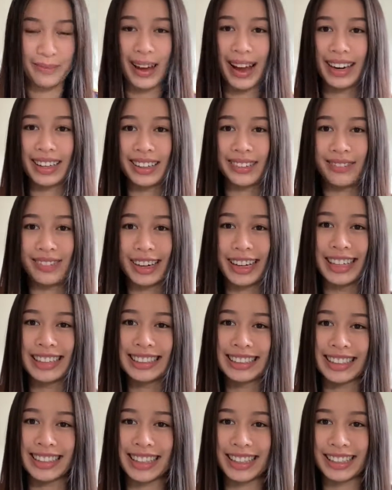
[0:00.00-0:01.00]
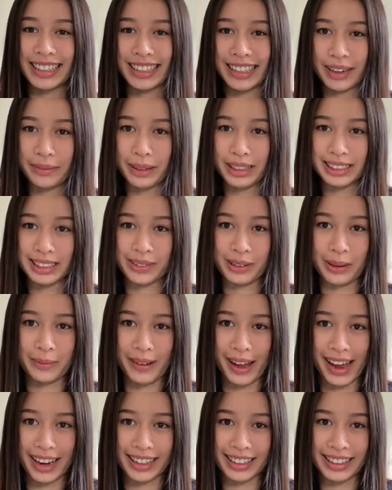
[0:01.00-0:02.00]
bad advice and then get my score
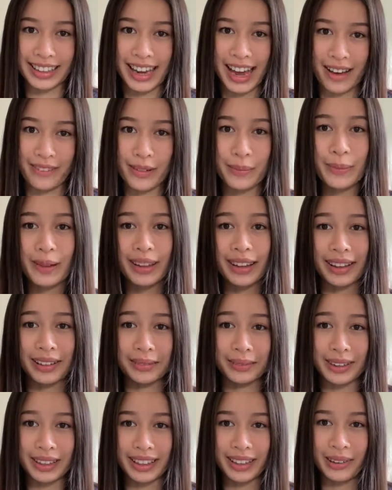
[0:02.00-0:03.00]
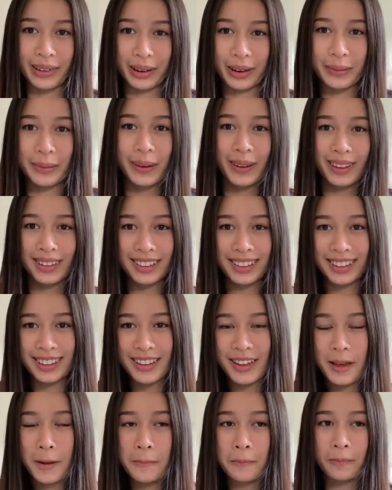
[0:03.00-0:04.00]
back and then have it be like really horrible.
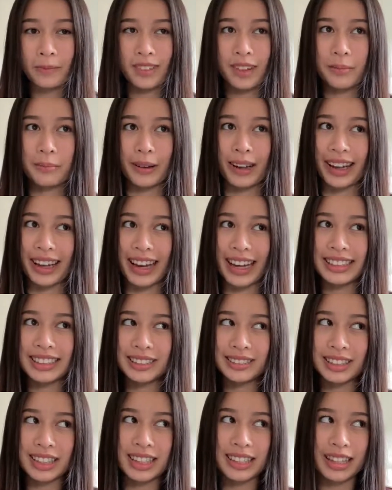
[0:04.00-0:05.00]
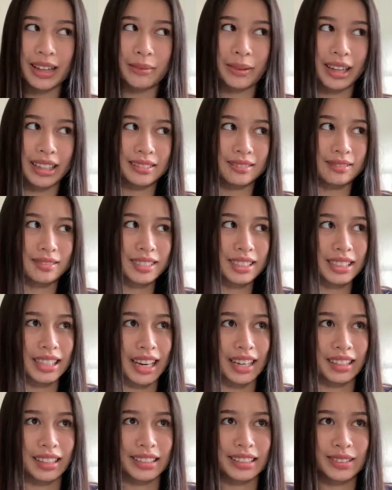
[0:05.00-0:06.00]
But I do think that my
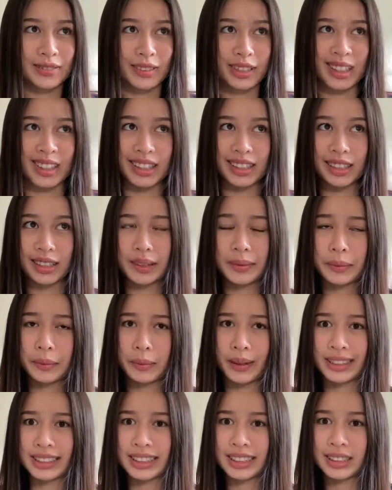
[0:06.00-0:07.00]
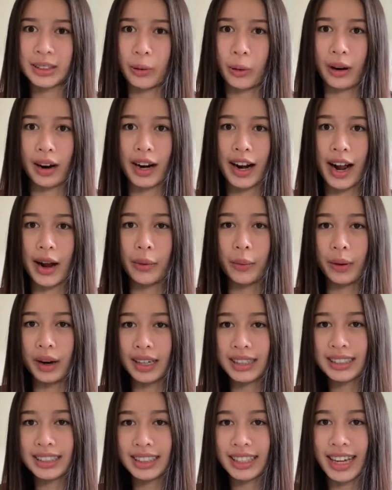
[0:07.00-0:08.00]
standards for what score I
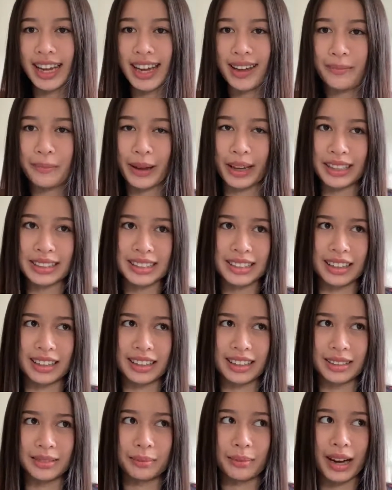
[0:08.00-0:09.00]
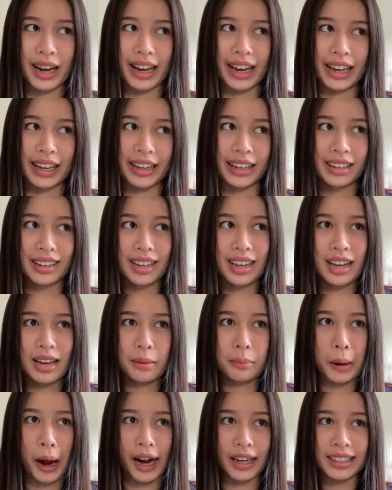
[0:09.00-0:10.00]
want to get based on my
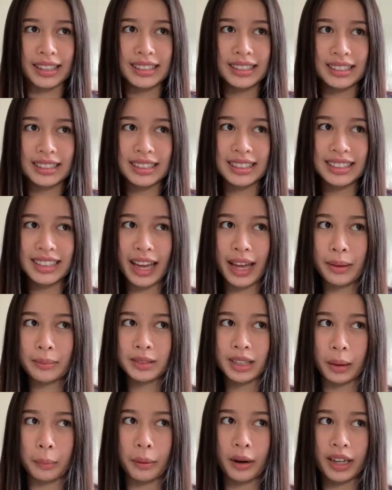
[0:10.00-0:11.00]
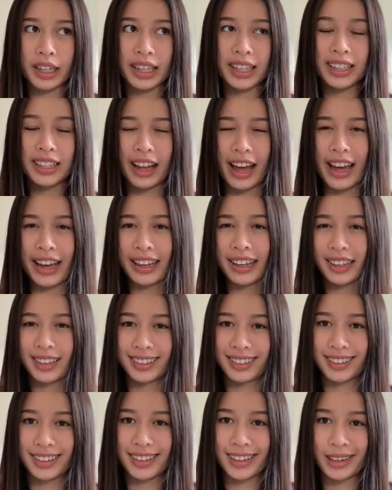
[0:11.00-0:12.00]
practice exams are pretty like
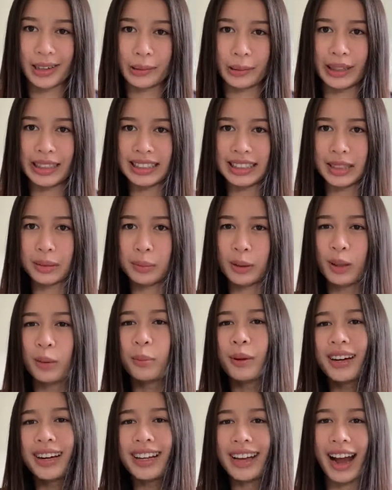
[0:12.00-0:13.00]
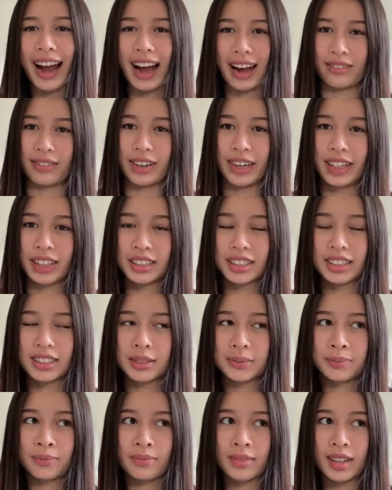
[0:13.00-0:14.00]
reasonable, pretty average.
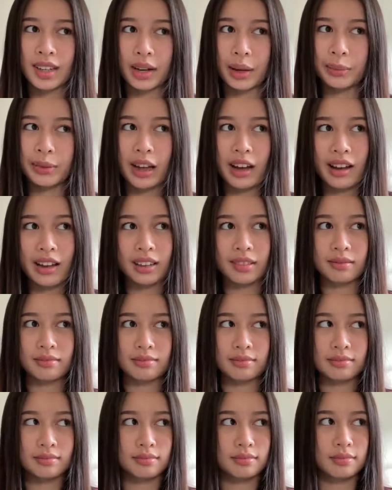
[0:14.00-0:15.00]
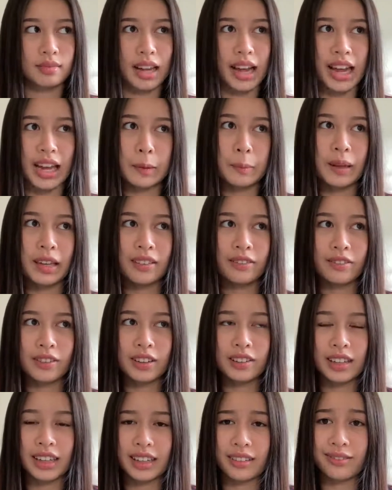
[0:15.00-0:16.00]
I'm not aiming
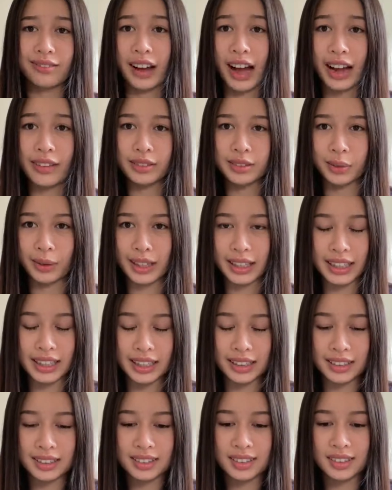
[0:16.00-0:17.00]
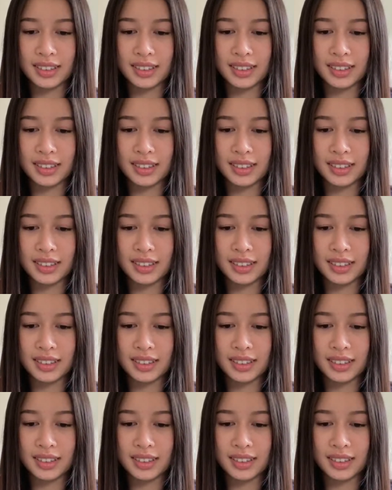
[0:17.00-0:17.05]
for like a 520